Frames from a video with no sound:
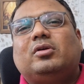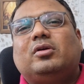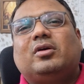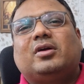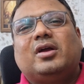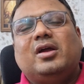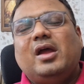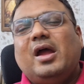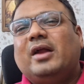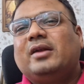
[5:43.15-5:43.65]

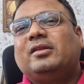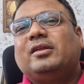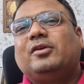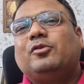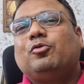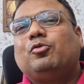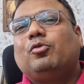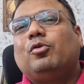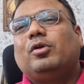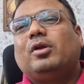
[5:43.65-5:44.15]
okay, and they
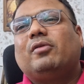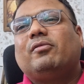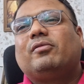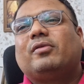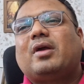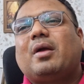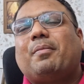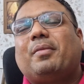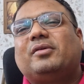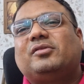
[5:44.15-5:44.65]
do not
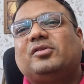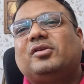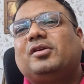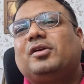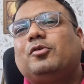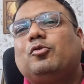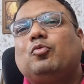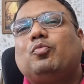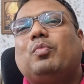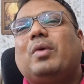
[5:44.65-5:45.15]
have
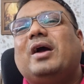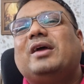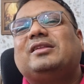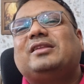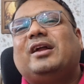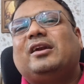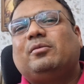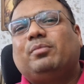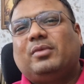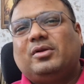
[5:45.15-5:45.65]
capacity to buy
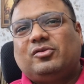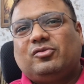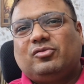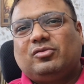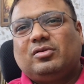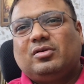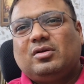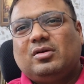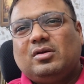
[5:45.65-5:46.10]
that much.